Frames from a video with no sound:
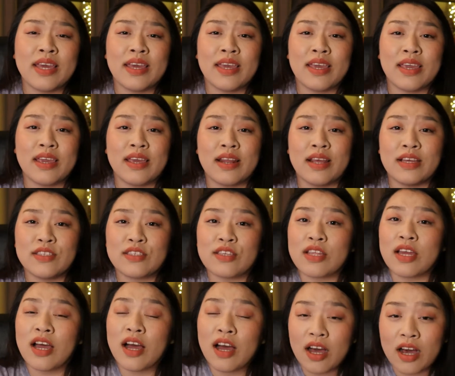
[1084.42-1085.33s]
and I saw
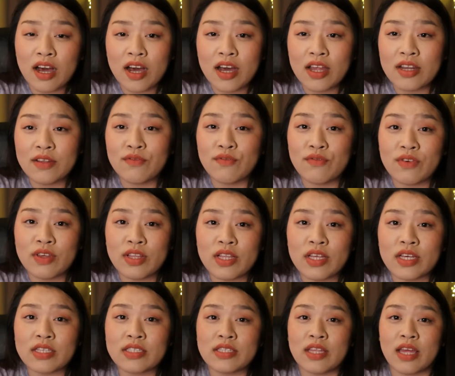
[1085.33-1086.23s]
that Han and
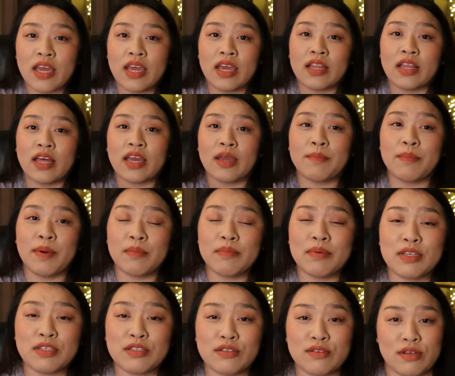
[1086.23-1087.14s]
Felix, they like
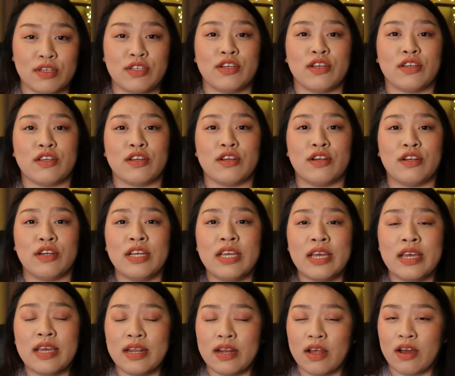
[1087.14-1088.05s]
bumped into each other.
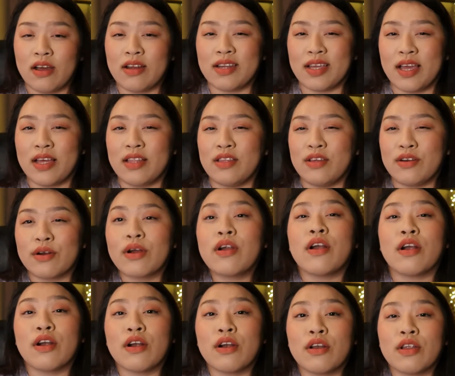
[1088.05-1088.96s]
Han got a little
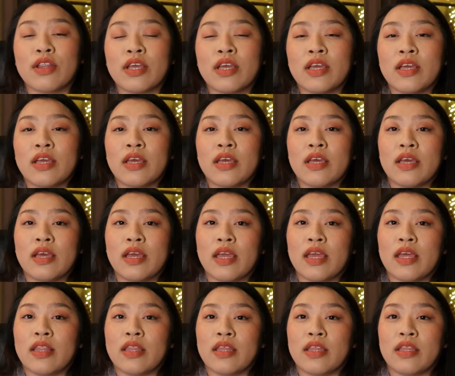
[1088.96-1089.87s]
hurt,
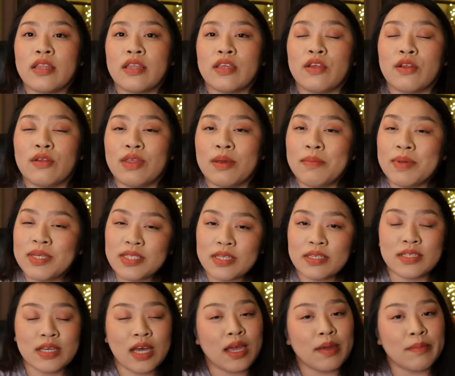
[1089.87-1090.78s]
and then, you know, they missed
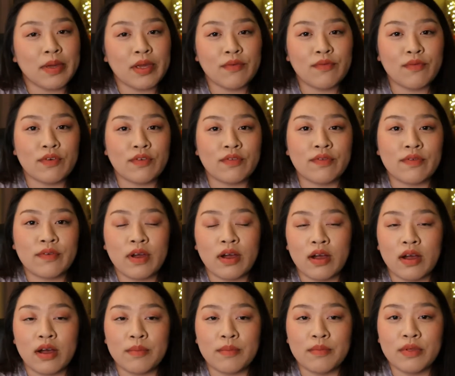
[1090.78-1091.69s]
the timing for
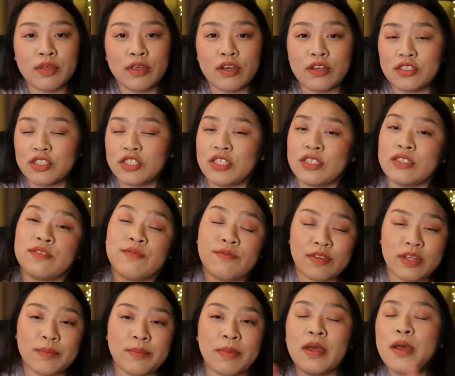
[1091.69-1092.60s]
Hyunjin's
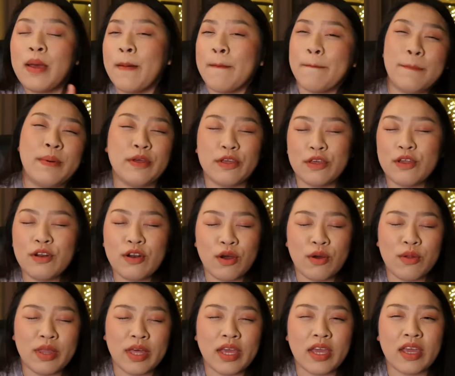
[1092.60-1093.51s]
flip, but you
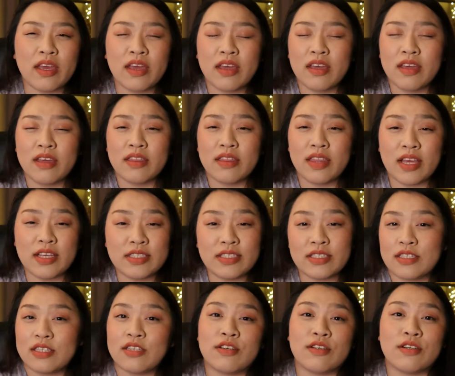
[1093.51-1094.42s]
know, like they
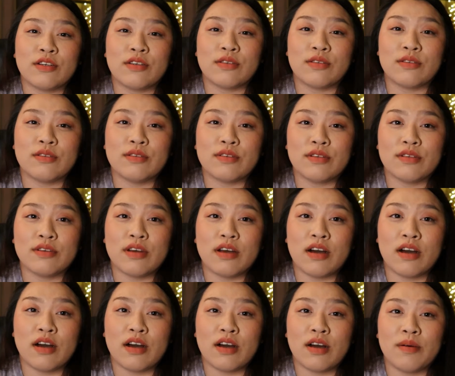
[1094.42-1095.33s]
still
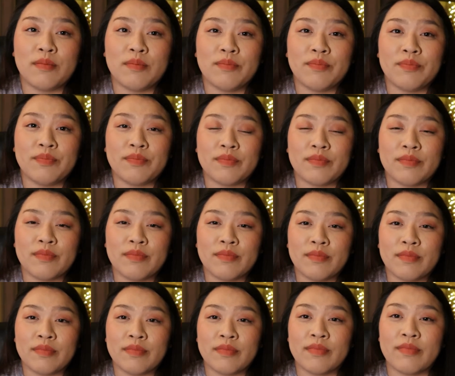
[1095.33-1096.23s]

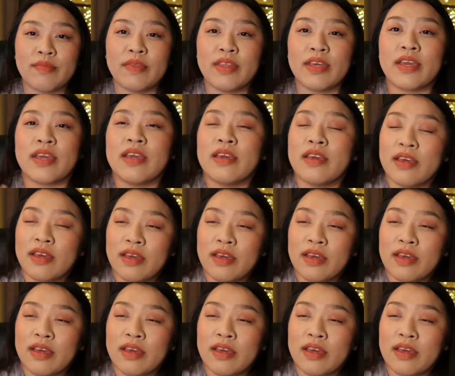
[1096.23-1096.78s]
like